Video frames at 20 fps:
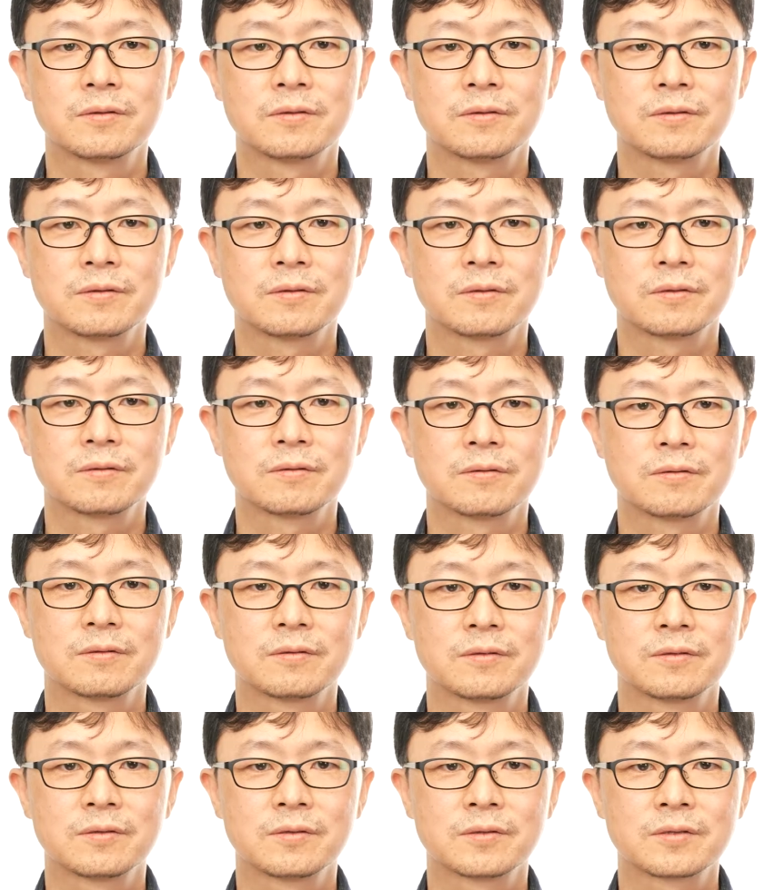implemented
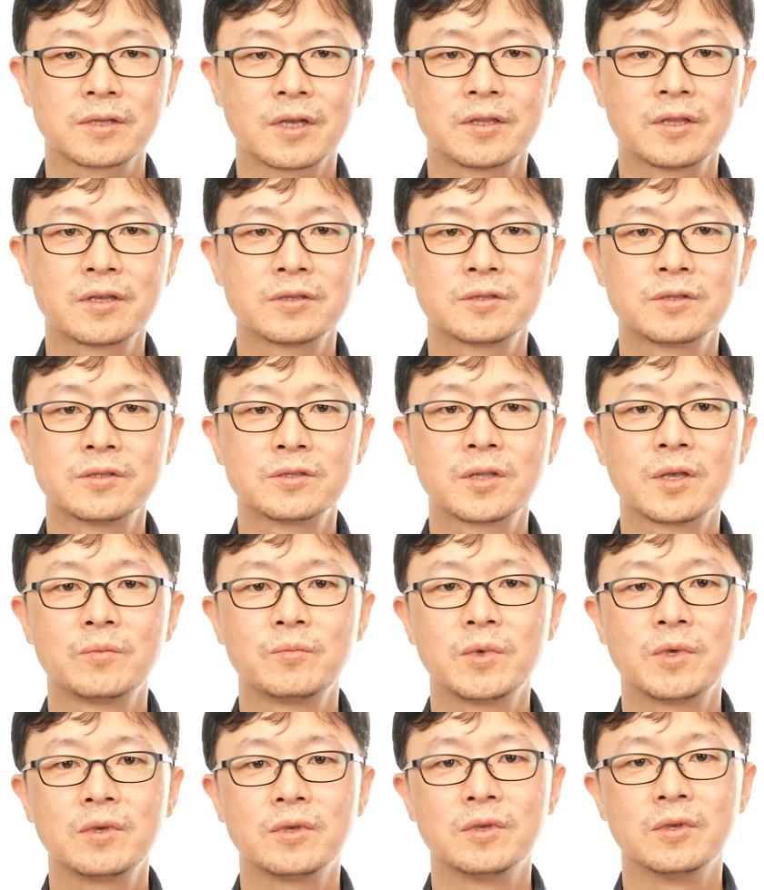because we had
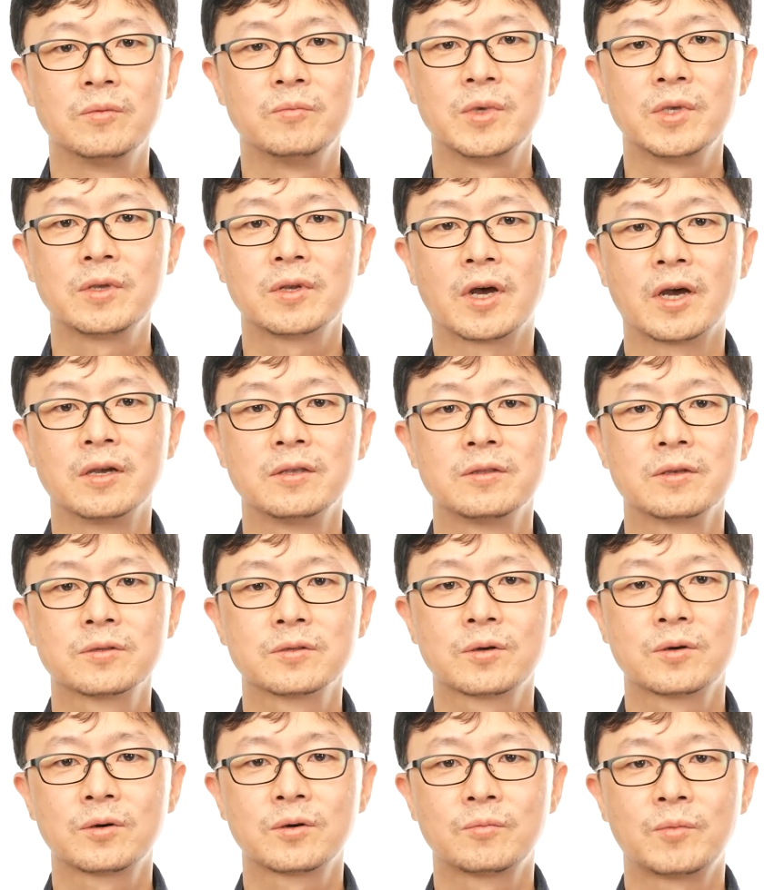
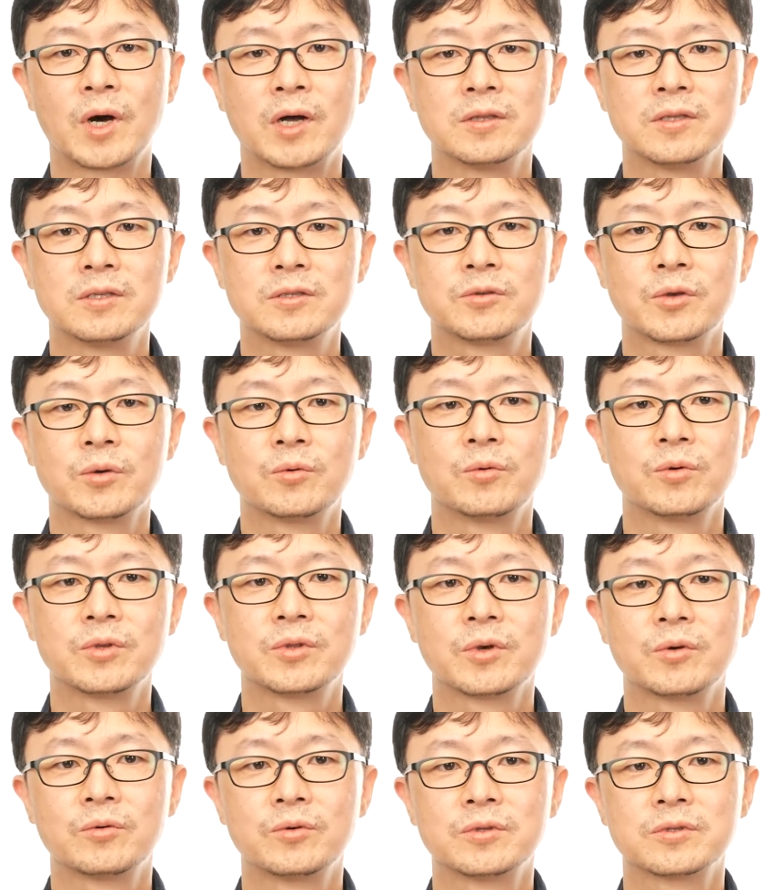the
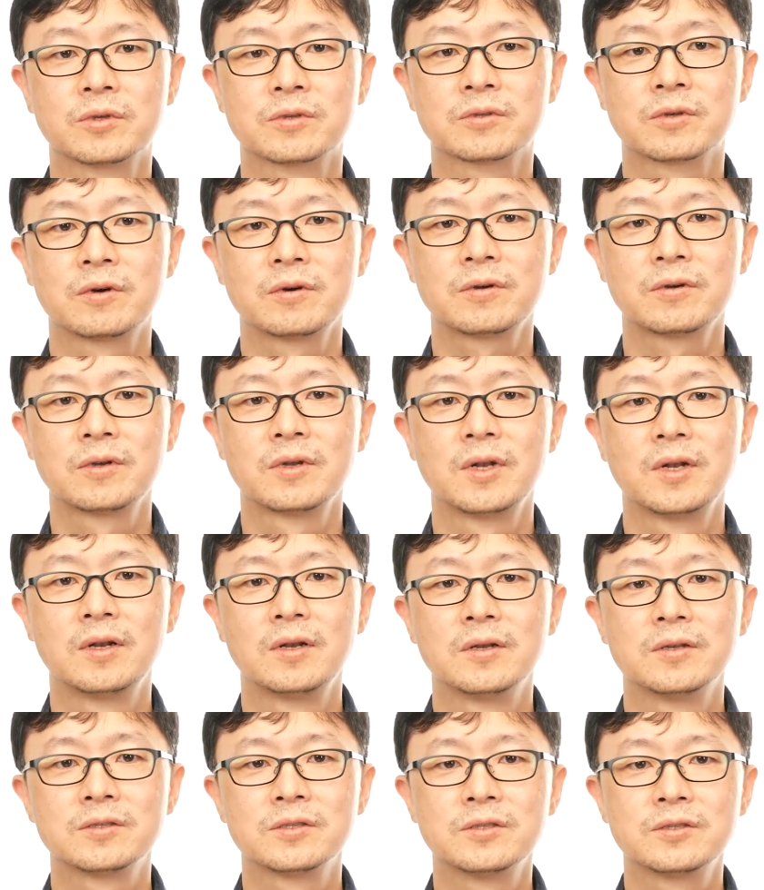underlying system.
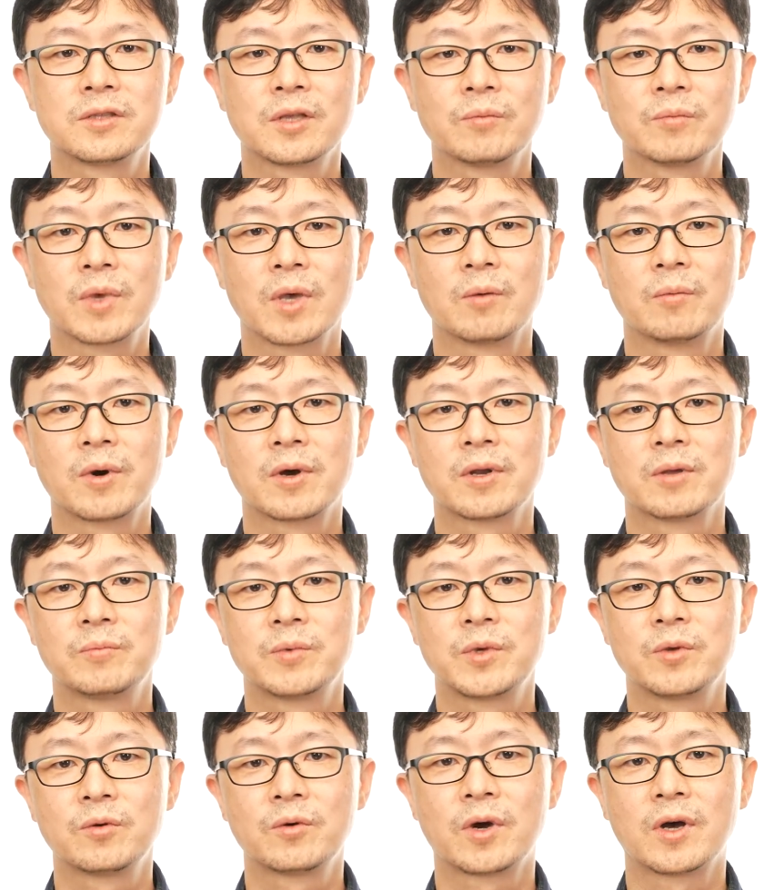So
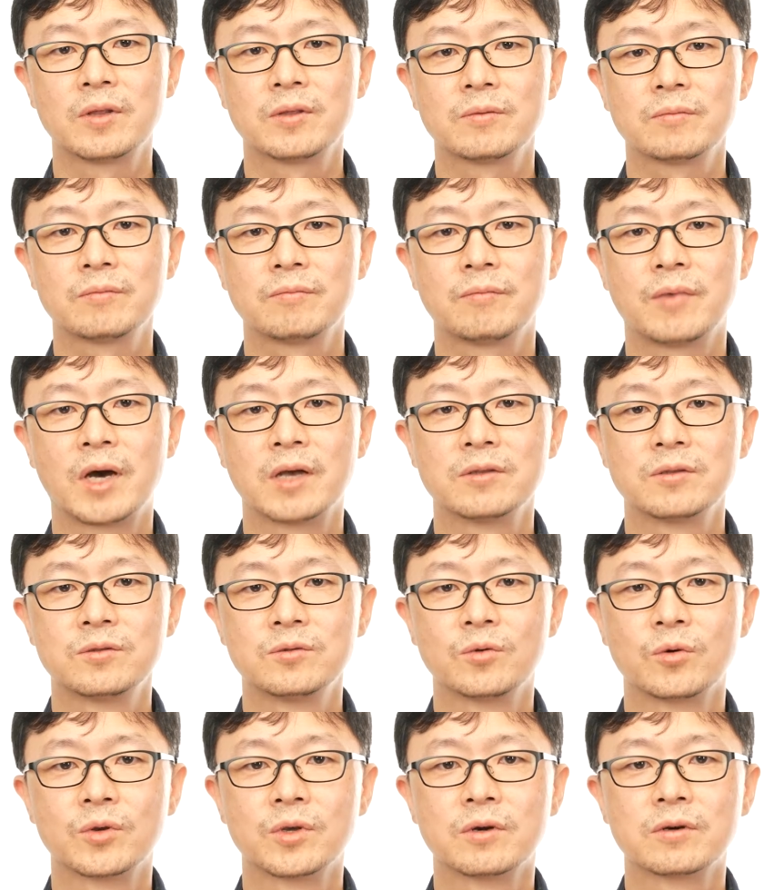we were able to save
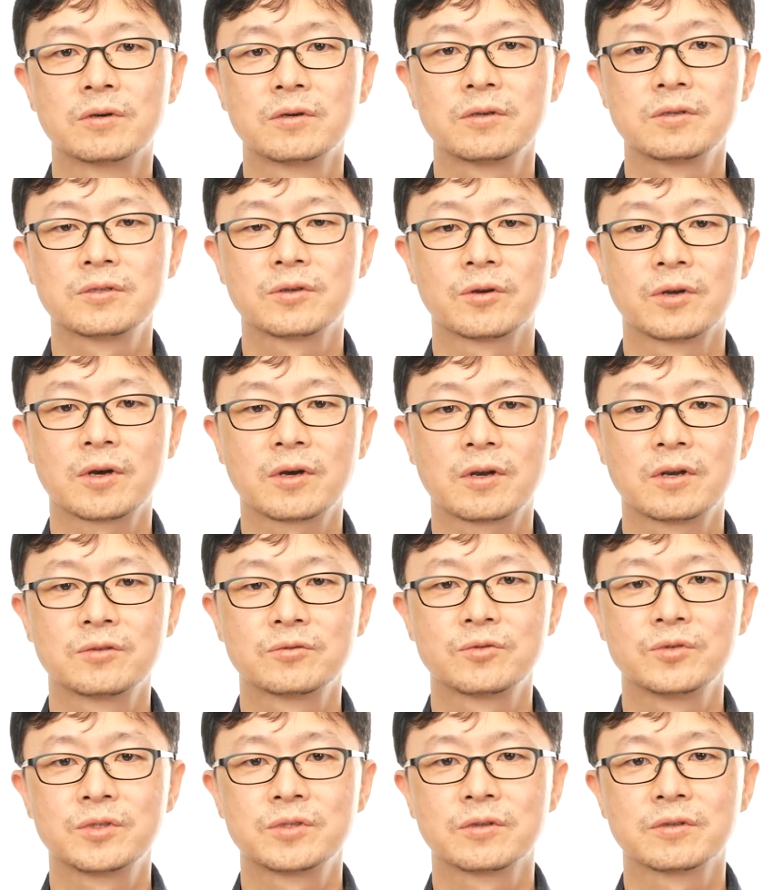a lot of effort
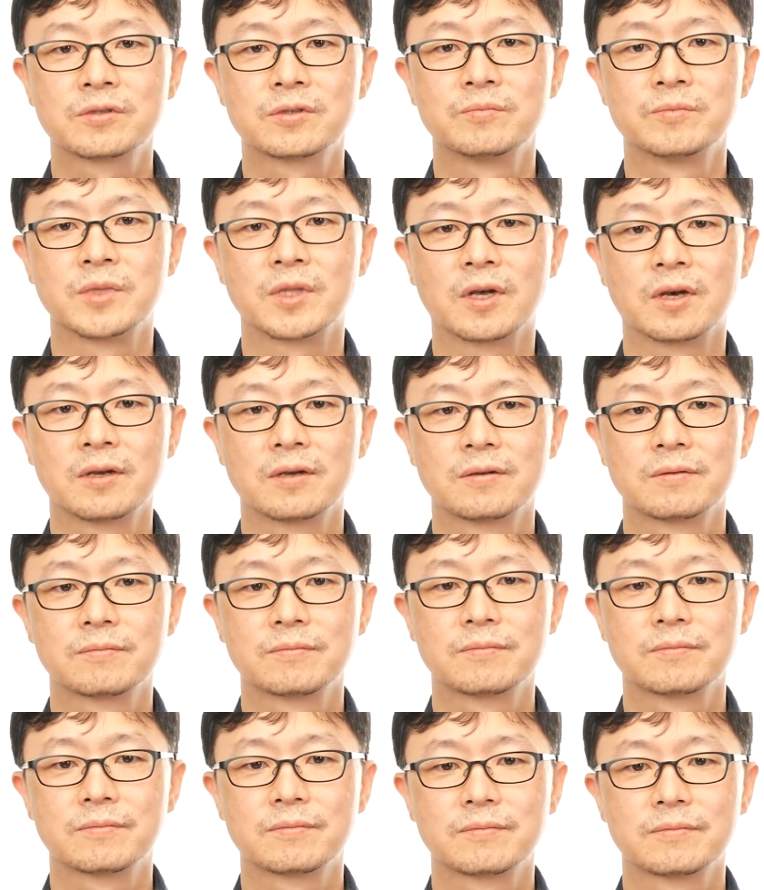for system
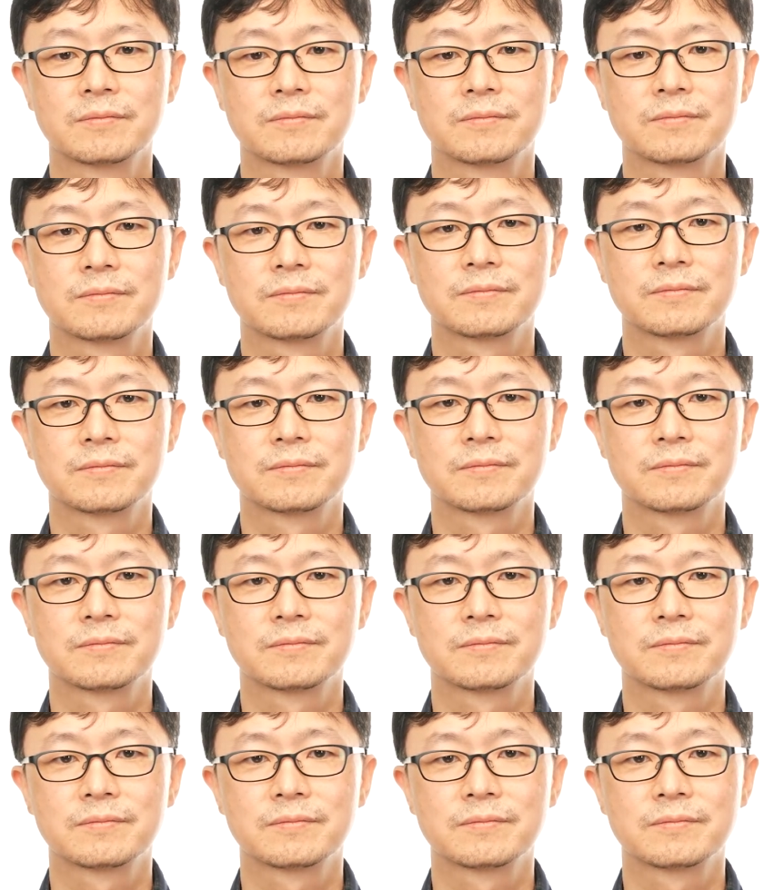development itself.